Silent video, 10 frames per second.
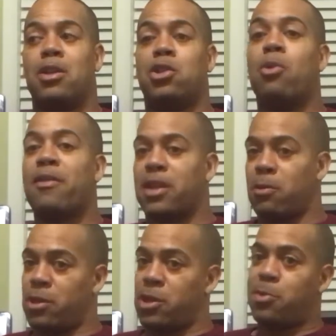do
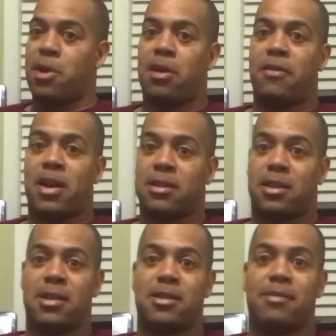everything with a spirit of
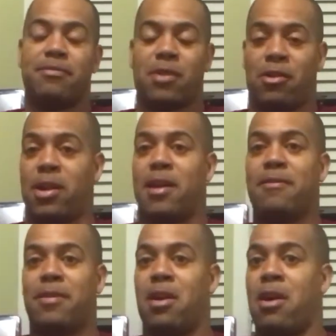excellence. Okay,
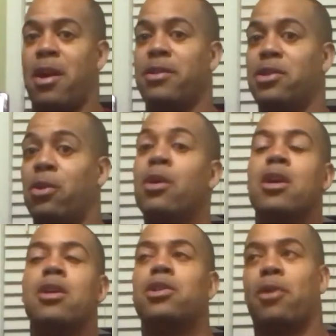all right,
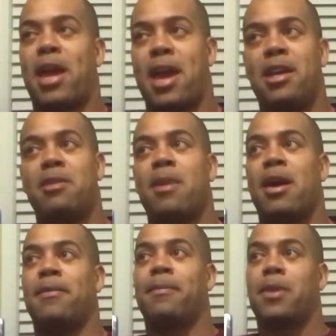so
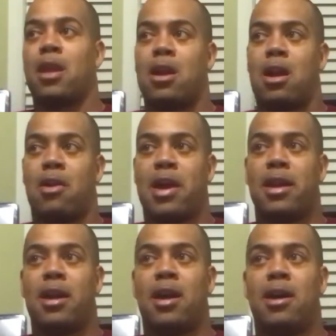handyman, all
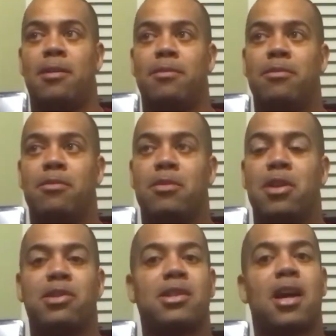right,
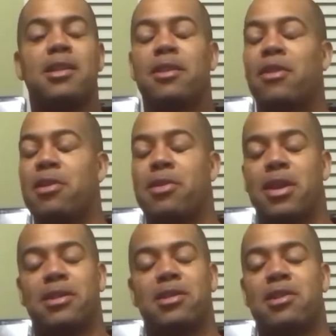there's tons of other
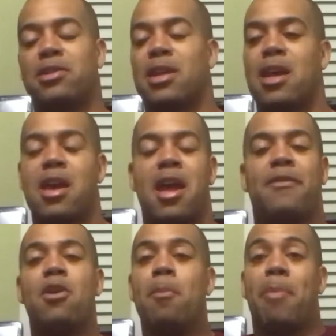things.
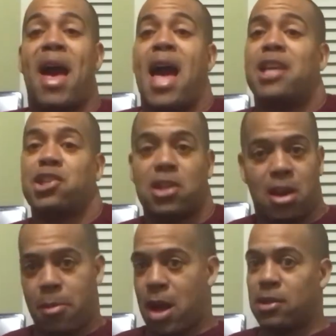If you're
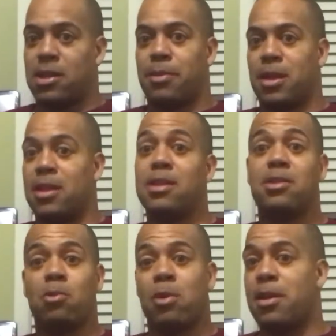passionate about something, this
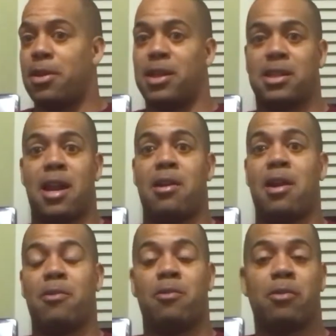is one of the things that I
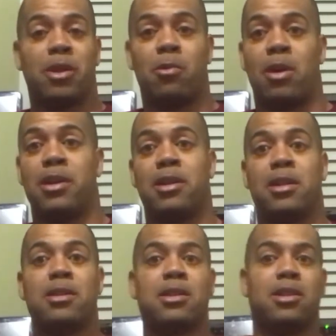really
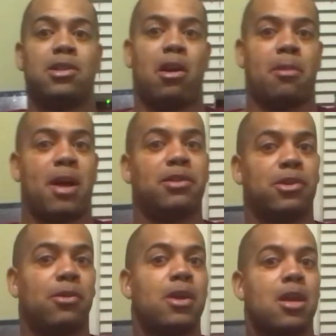wanted to talk about
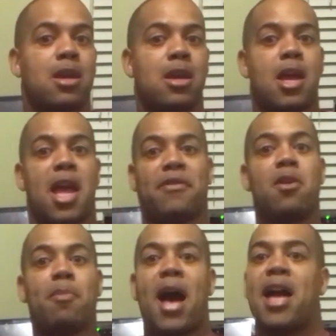too. If
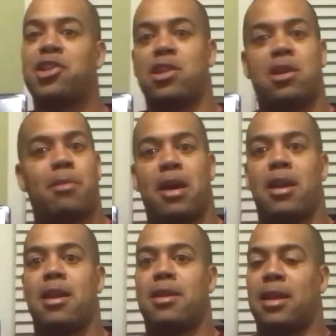you're passionate about
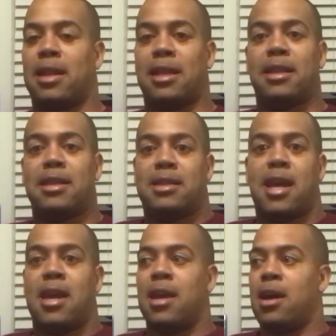anything, like let's
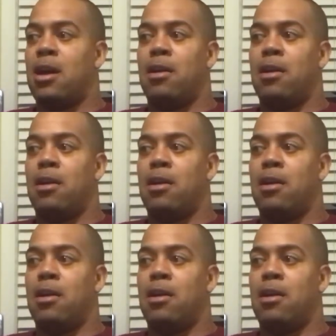say